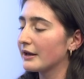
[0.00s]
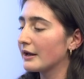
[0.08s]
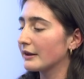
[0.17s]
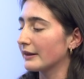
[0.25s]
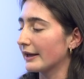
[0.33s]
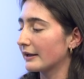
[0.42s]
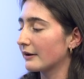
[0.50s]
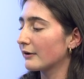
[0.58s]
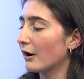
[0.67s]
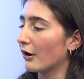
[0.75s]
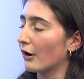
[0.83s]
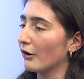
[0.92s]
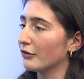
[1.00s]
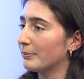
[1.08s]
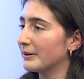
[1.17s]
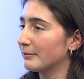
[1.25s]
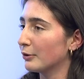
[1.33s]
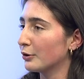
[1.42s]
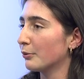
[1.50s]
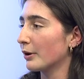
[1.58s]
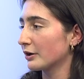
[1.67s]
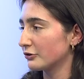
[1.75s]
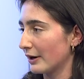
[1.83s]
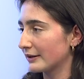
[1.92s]
like, are all the people who
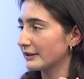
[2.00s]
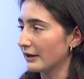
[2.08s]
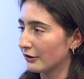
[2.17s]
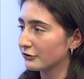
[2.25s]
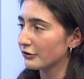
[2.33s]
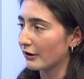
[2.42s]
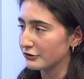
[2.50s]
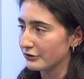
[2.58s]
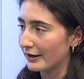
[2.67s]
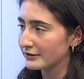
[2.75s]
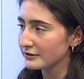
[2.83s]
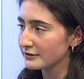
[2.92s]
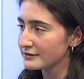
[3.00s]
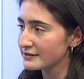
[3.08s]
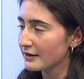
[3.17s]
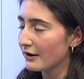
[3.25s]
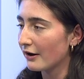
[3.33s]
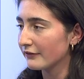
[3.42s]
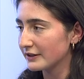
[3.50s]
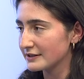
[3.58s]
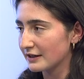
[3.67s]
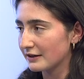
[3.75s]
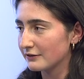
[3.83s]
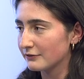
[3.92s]
work directly under our directors on the
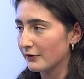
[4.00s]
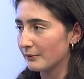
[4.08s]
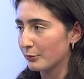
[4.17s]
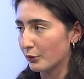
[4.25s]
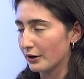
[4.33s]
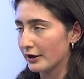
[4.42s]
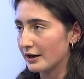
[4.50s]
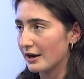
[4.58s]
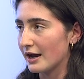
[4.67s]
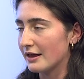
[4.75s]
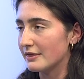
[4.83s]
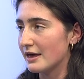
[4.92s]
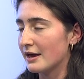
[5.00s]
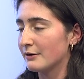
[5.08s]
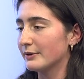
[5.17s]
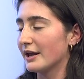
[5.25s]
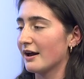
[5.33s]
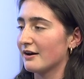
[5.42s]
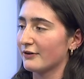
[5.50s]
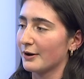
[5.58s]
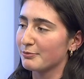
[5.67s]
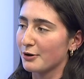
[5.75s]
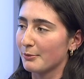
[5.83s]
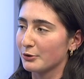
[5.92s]
executive board, and then we have a
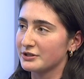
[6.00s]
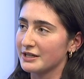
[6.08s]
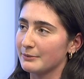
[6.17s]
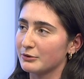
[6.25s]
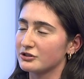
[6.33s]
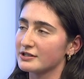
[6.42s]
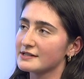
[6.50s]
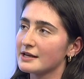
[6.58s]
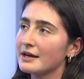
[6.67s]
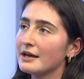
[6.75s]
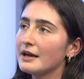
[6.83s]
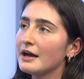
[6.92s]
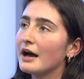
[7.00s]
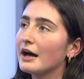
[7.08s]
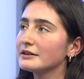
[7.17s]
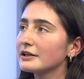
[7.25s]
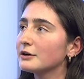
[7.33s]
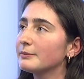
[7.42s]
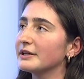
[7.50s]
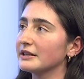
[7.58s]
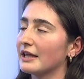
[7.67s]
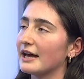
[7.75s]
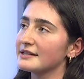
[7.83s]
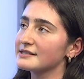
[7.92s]
promo team, which is a little bit
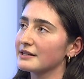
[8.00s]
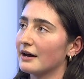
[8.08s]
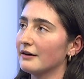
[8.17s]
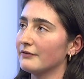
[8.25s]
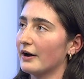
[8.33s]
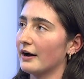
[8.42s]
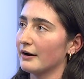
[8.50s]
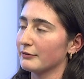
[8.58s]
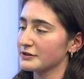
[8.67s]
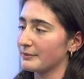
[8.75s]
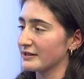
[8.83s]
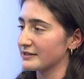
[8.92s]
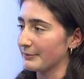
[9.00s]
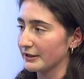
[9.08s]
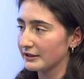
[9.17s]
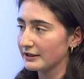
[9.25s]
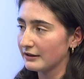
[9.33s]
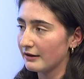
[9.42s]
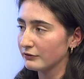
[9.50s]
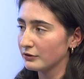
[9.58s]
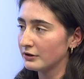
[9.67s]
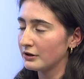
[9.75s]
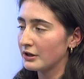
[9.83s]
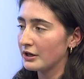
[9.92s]
less of a responsibility
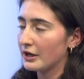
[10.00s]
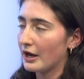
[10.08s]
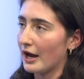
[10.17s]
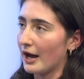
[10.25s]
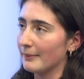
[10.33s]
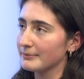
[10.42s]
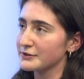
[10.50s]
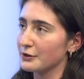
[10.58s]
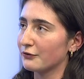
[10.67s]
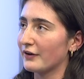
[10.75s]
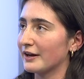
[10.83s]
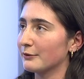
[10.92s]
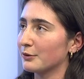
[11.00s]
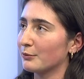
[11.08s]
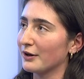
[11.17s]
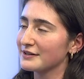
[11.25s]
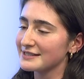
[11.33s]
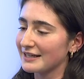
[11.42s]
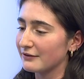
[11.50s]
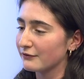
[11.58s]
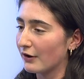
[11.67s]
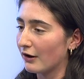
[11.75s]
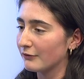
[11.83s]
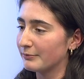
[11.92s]
level. Um, so if anyone wants to get
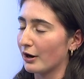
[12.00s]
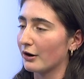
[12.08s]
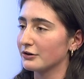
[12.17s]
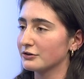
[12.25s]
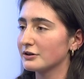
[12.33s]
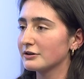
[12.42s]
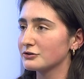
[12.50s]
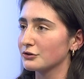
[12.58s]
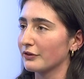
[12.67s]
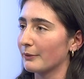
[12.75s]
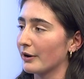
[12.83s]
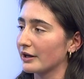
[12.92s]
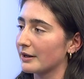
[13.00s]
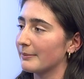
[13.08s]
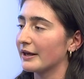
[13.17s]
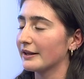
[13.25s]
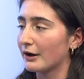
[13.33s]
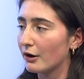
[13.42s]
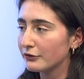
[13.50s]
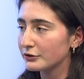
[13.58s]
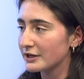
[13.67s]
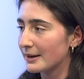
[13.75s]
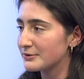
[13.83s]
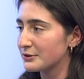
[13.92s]
involved but aren't sure they want to commit like all their
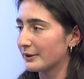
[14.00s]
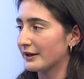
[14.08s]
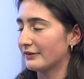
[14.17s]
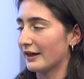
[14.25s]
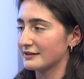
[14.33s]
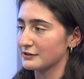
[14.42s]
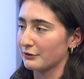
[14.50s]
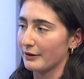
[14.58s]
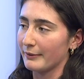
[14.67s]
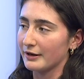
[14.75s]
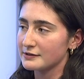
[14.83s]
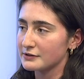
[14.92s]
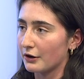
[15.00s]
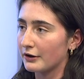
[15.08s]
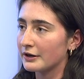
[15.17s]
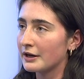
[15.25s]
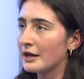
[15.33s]
time to it, that's a great way to start.